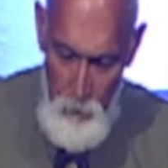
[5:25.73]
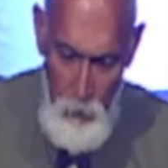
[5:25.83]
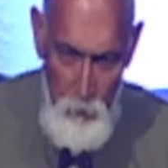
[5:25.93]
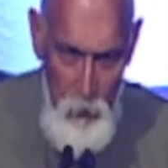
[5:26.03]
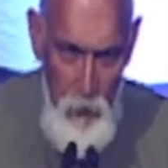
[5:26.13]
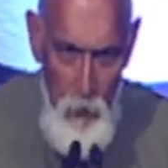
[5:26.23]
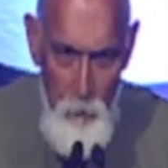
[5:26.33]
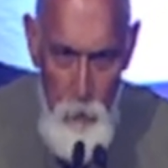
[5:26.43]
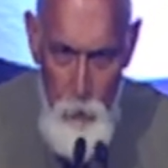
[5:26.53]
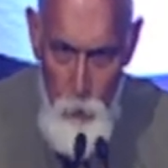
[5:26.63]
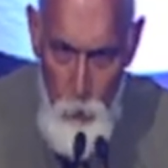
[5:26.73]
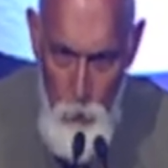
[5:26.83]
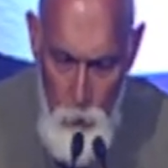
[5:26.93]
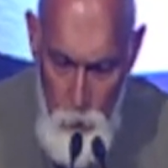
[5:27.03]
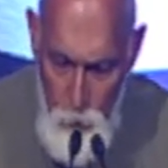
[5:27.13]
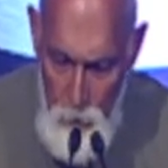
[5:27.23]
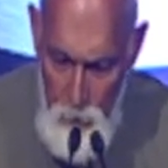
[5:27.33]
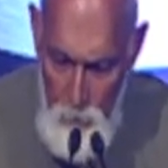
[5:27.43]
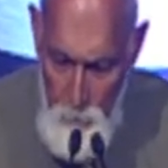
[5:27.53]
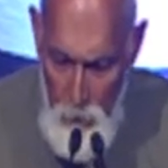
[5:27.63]
living out of a storage
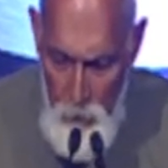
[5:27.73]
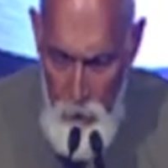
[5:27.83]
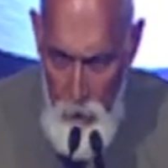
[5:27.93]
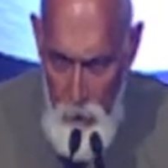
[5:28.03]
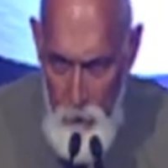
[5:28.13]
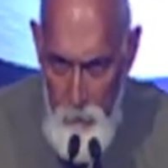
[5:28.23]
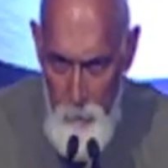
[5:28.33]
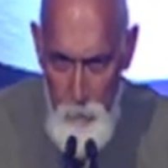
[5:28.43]
unit by day,